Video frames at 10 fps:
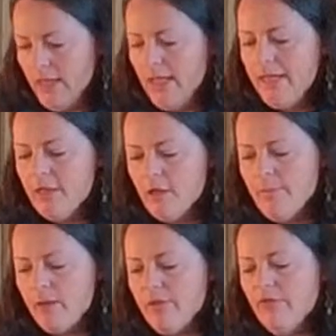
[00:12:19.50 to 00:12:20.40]
Here,
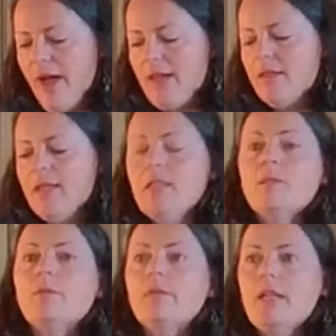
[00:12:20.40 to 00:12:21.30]
may we find the
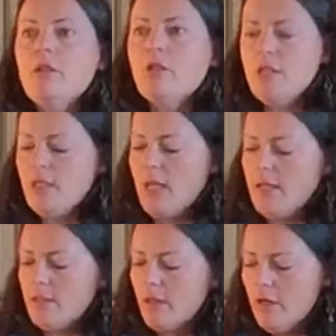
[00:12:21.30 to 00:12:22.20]
inspiration and
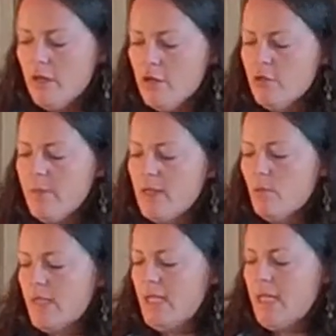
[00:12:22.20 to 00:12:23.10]
encouragement
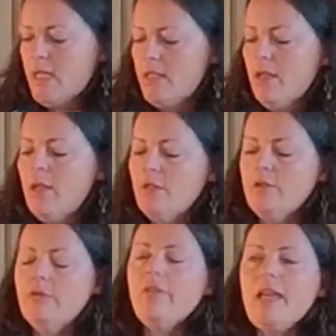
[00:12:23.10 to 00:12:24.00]
we need
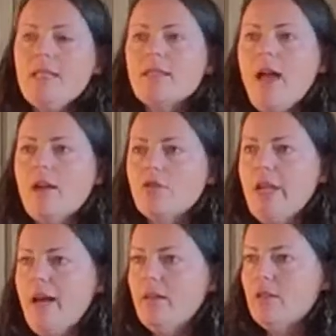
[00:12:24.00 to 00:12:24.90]
to face our
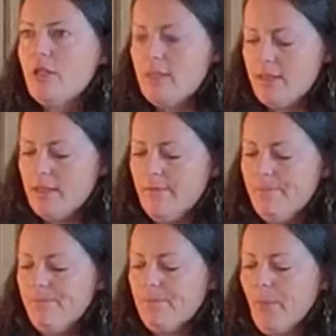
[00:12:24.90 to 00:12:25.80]
challenges
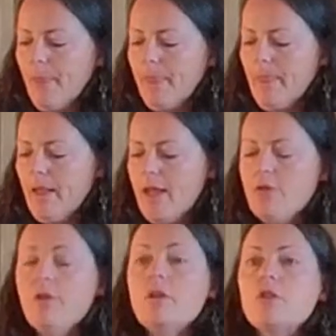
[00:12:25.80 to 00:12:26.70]

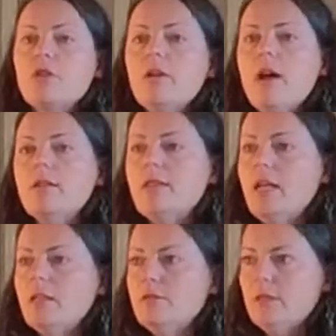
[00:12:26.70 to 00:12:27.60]
and nurture
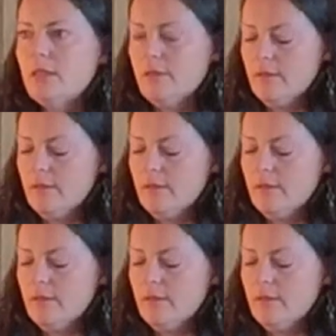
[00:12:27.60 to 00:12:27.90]
ourselves.